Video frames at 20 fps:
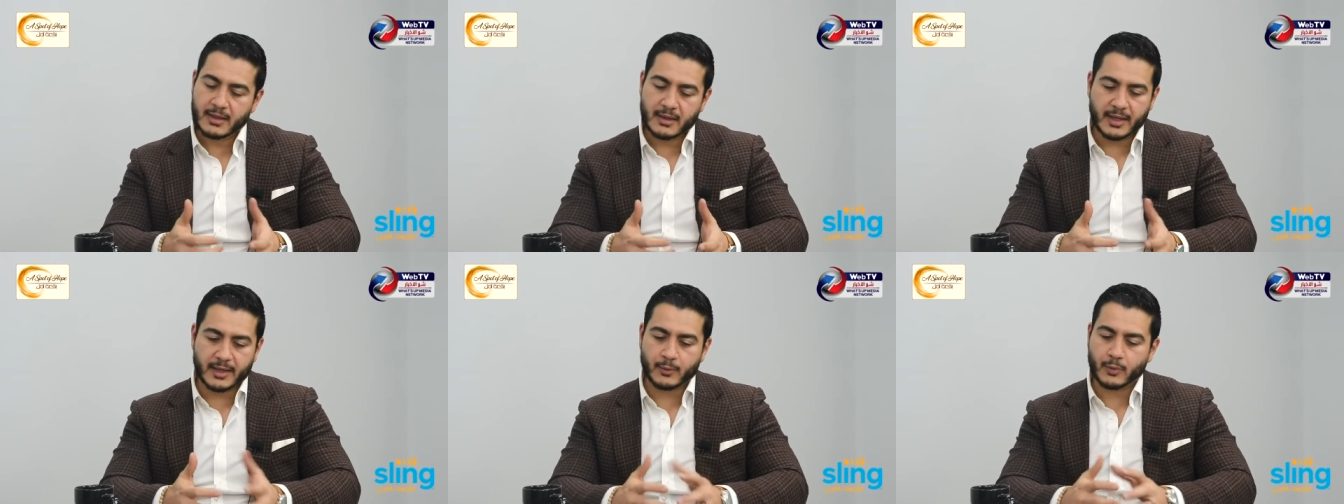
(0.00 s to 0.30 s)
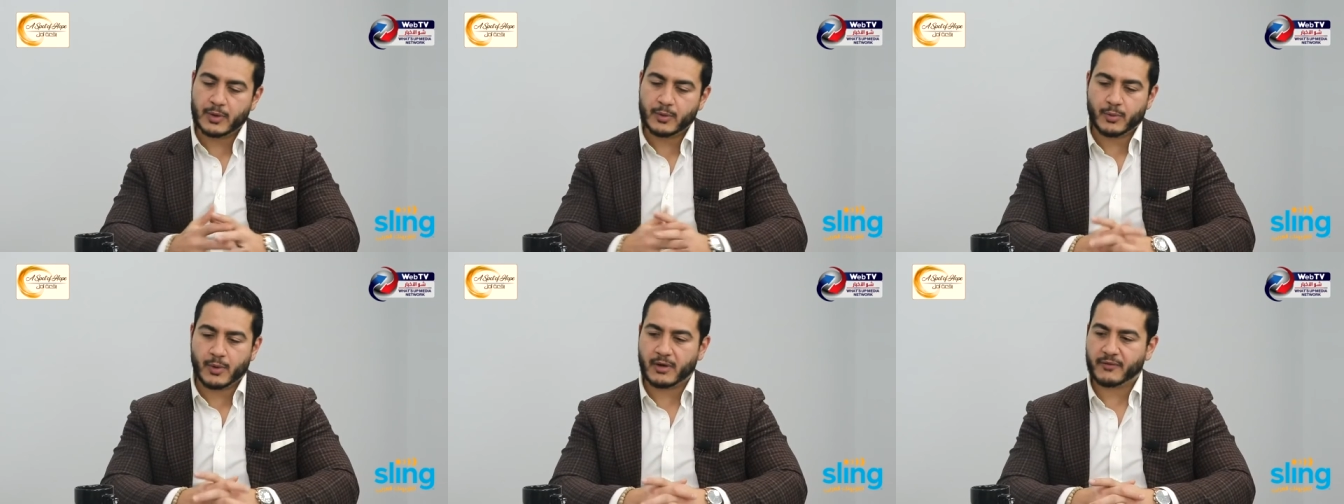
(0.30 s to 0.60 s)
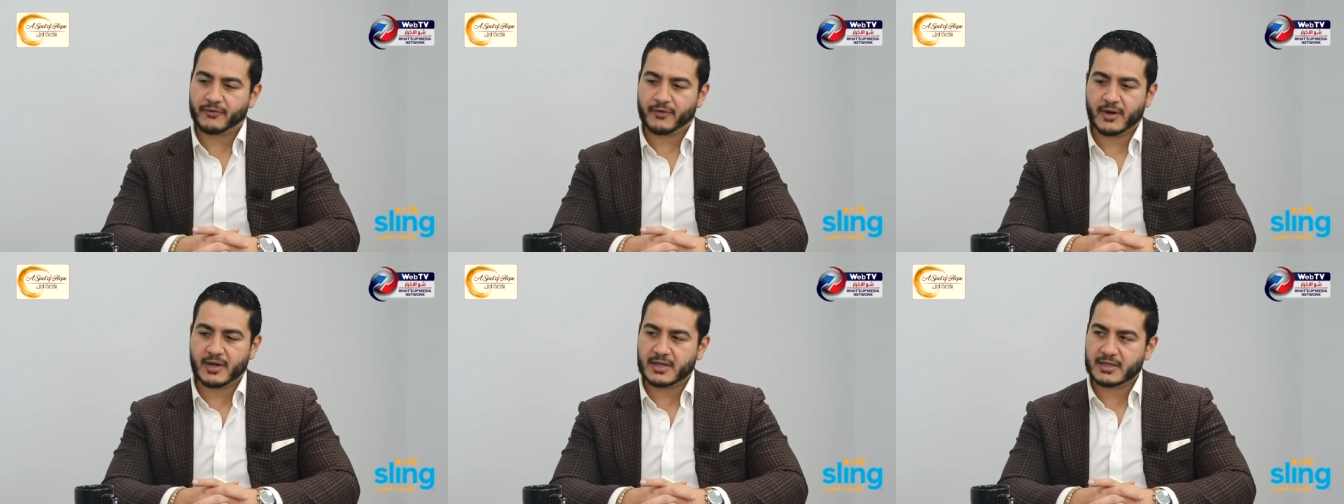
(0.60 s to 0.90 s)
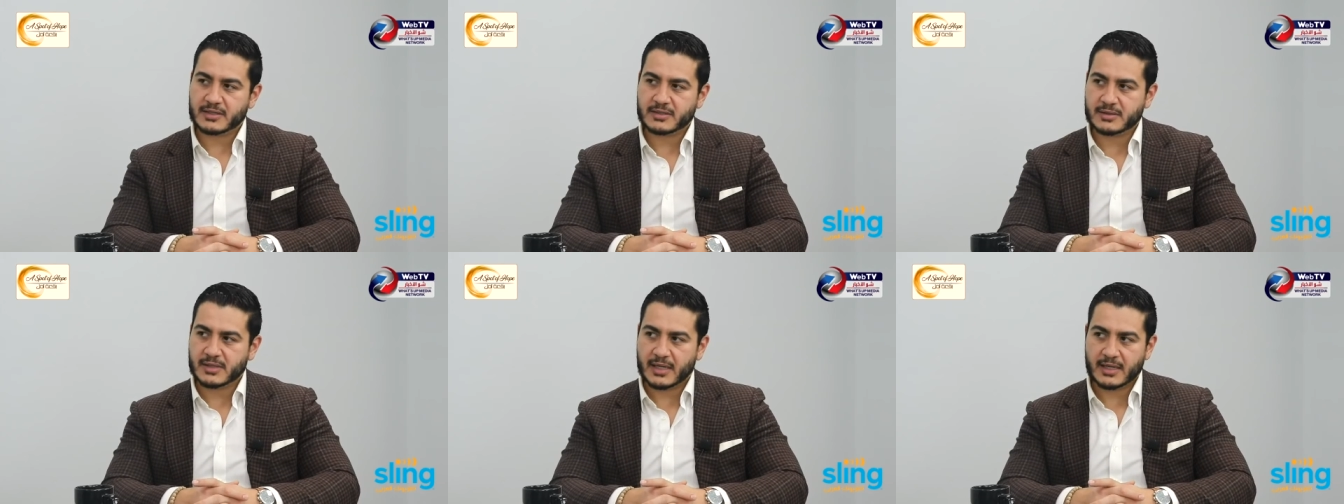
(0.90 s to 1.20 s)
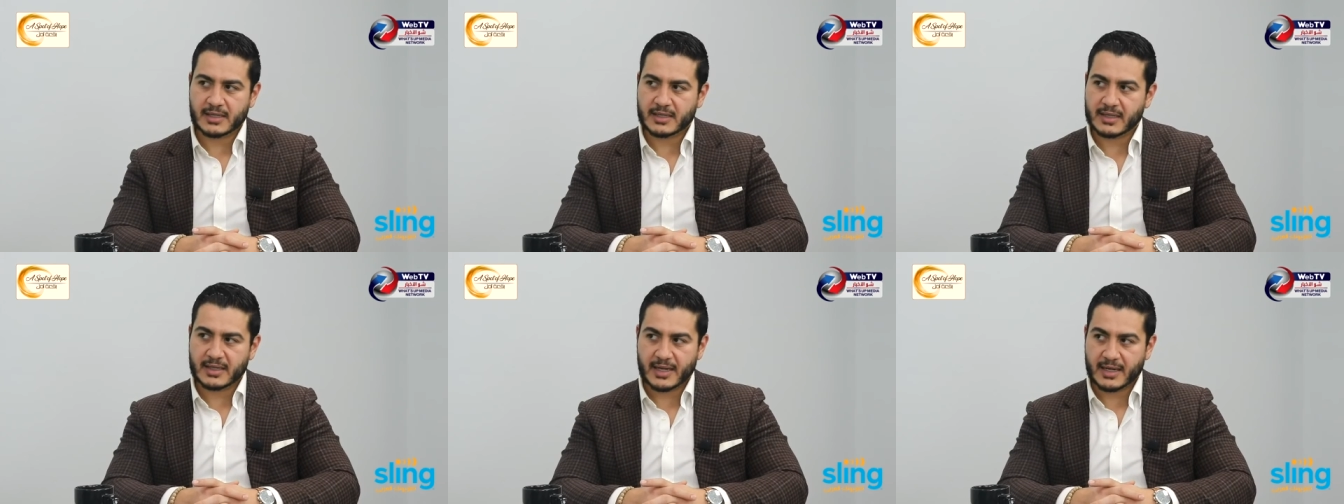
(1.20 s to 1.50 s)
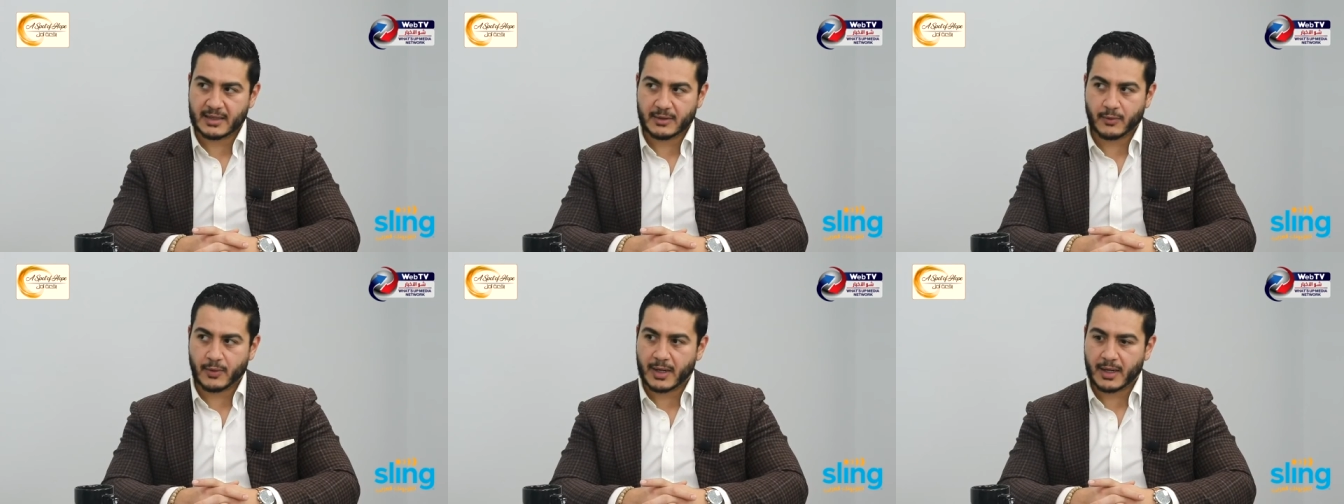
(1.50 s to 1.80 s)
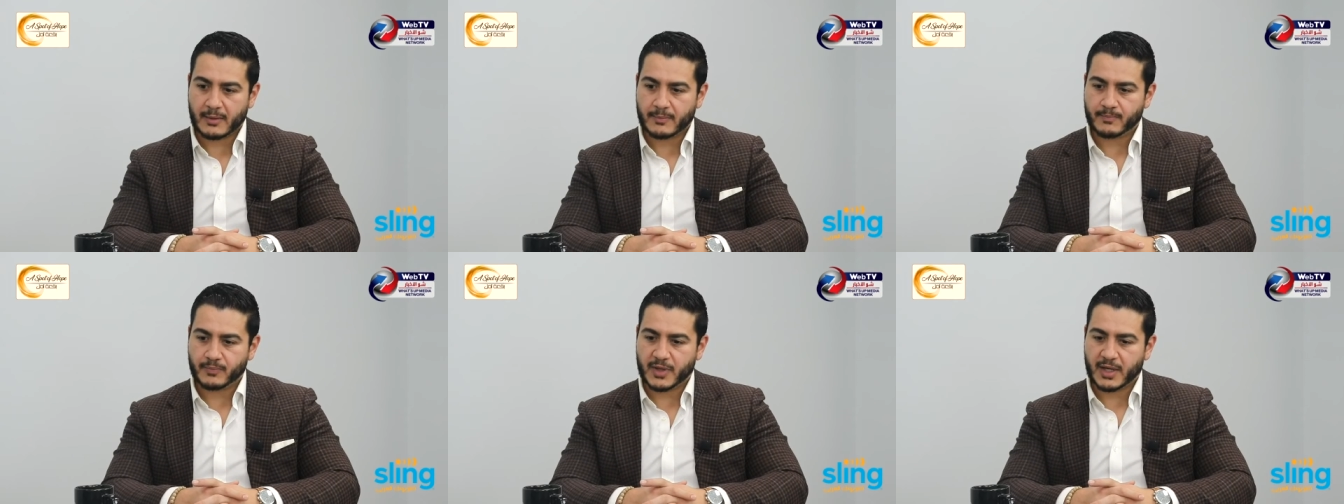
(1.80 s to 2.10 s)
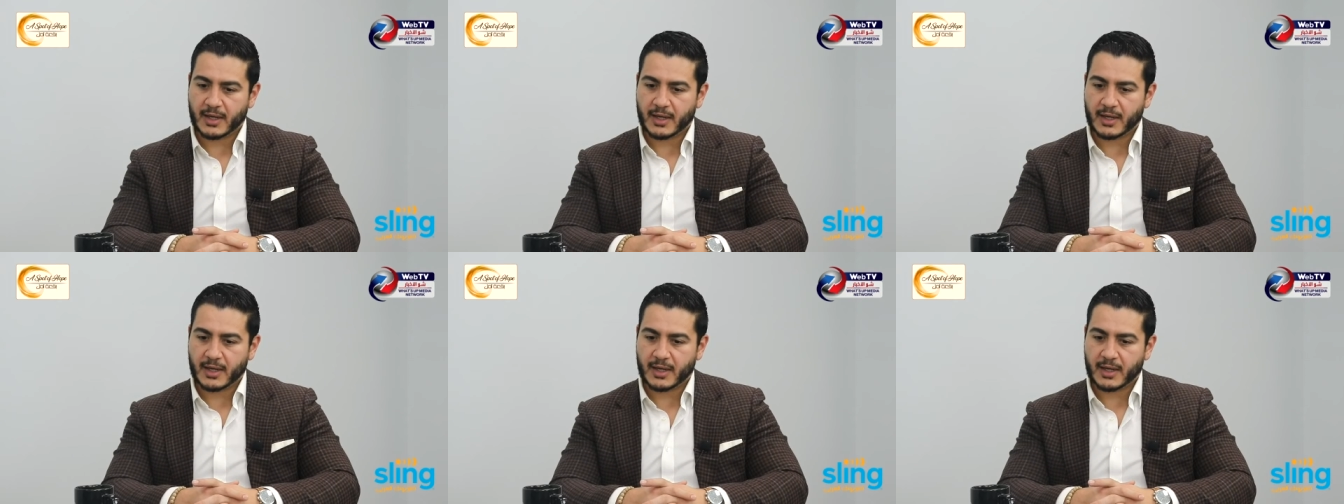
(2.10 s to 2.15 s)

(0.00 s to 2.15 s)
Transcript: like we'd want for any kid anywhere.